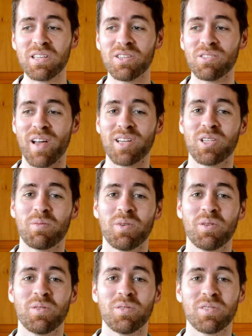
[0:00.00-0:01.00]
to use
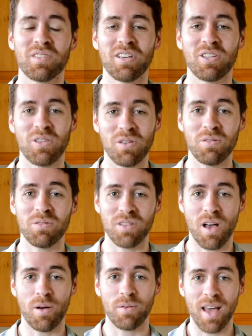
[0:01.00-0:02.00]
vegetables that you
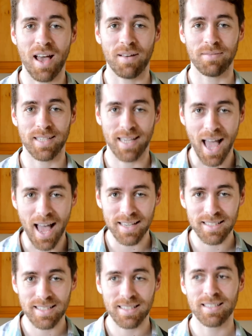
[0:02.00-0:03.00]
don't have to
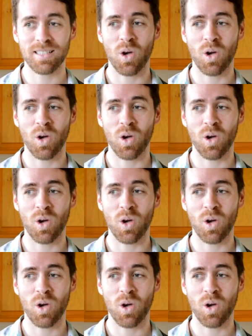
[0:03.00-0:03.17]
cut,